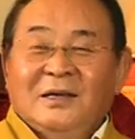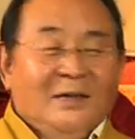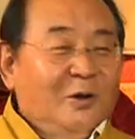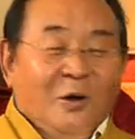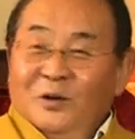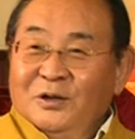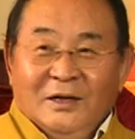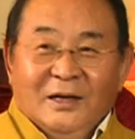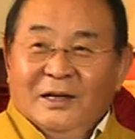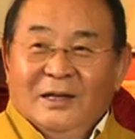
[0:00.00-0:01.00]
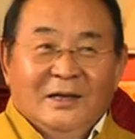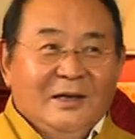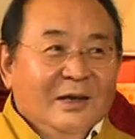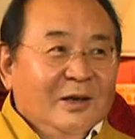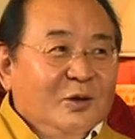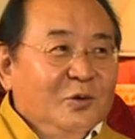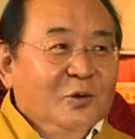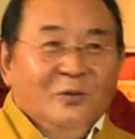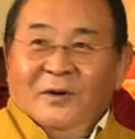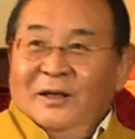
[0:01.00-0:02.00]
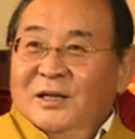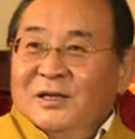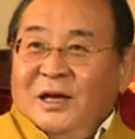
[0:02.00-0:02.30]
In ordinarily, you don't find these